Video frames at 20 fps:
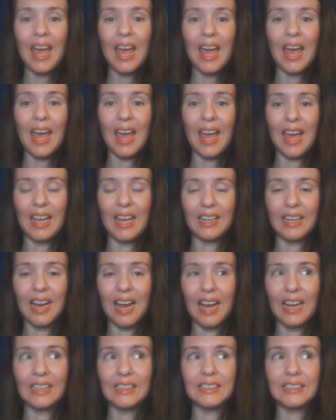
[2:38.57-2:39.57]
And
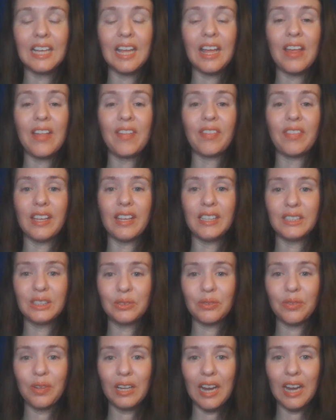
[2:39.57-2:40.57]
guys, this
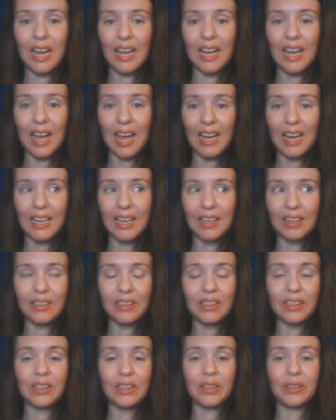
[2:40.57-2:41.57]
one I
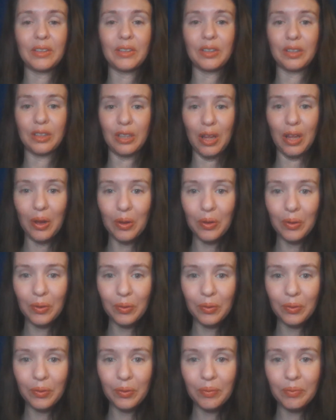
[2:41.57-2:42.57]
had
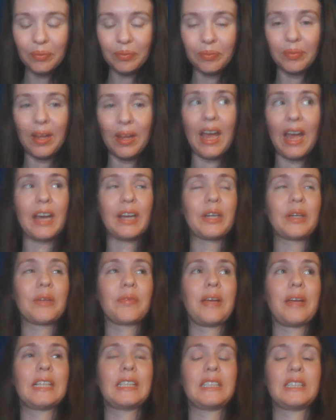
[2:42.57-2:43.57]
low
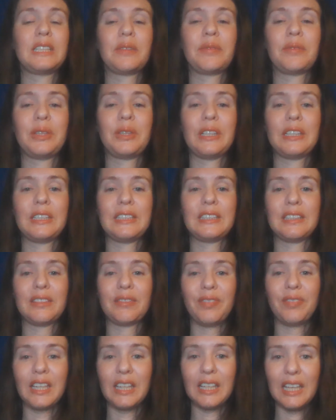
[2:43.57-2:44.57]
Akkermansia
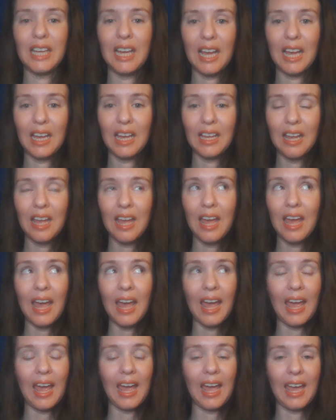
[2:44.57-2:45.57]
municipilia,
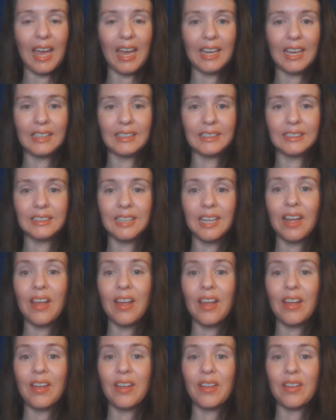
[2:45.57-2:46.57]
and
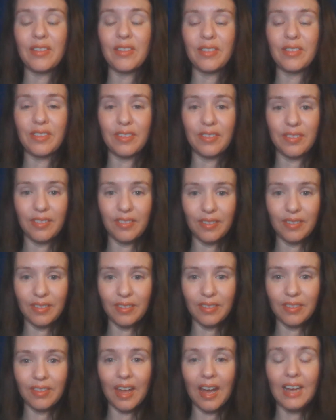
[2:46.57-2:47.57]

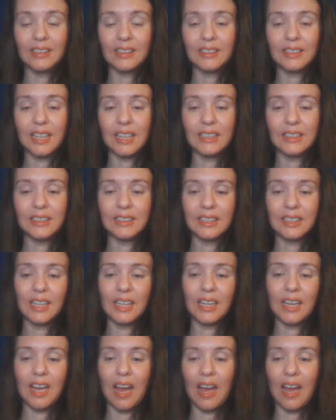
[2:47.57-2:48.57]
that
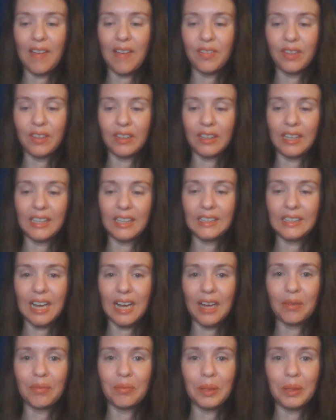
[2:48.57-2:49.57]
testing, I have a link
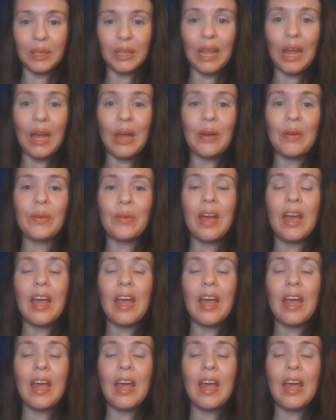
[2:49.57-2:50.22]
down below.